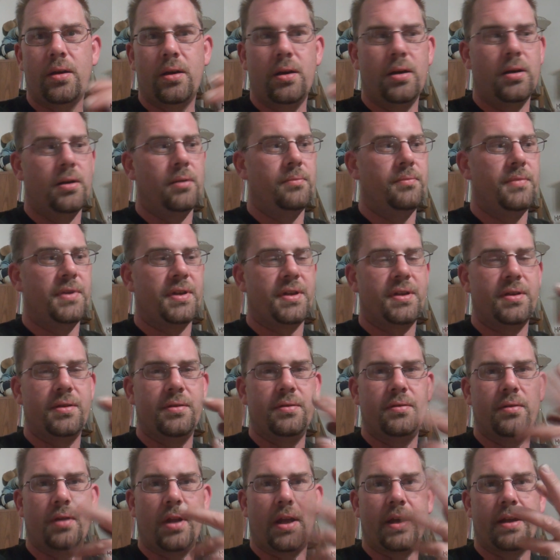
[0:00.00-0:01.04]
um, it
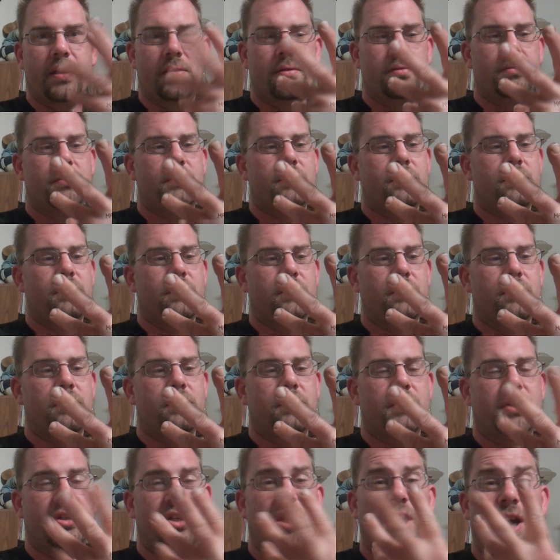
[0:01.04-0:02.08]
could like
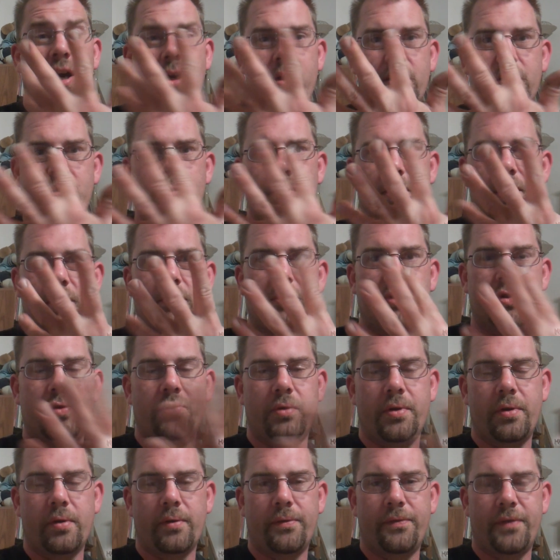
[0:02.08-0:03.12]
cut in
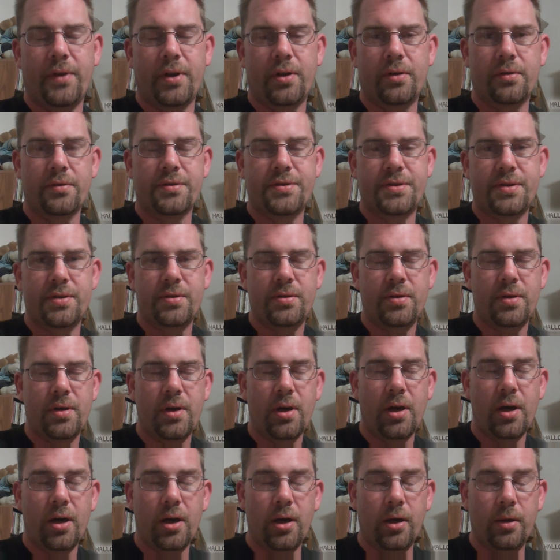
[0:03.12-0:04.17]
between their fingers.
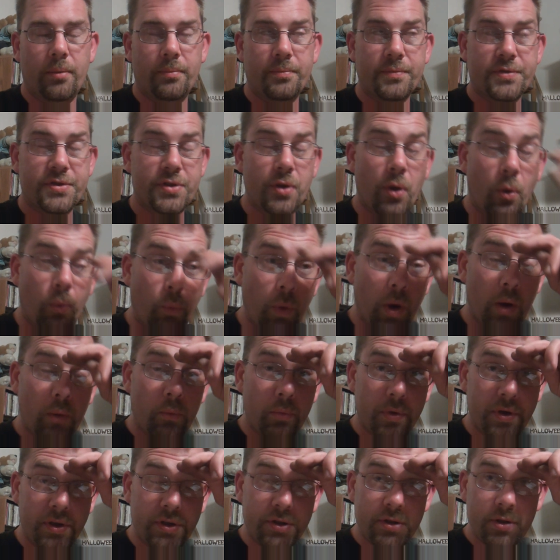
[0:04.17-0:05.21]
Um, so
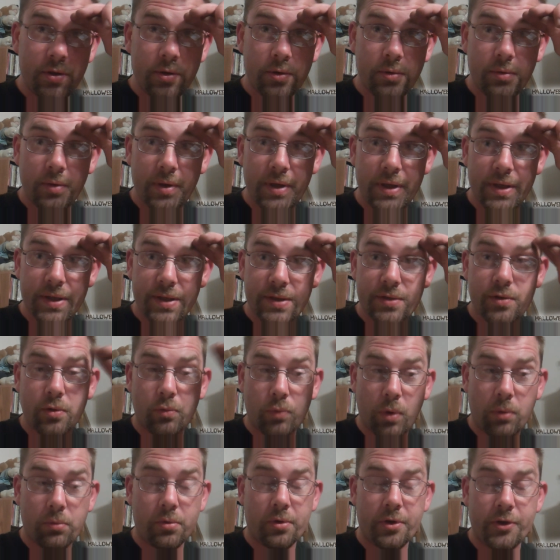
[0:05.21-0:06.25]
what we do is,
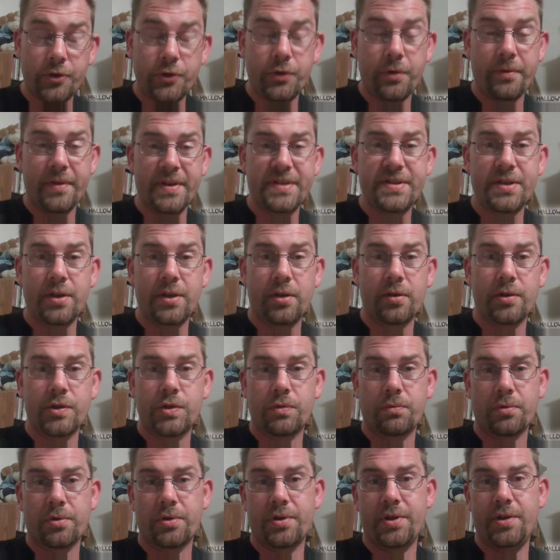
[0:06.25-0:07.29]
or what we're going to do this year
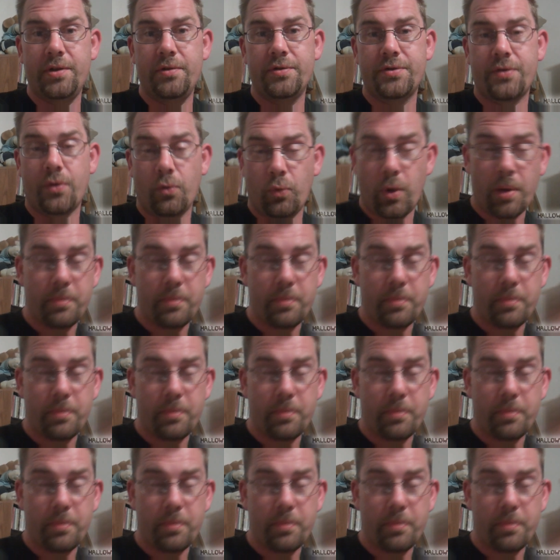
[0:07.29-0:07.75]
is we're going to use the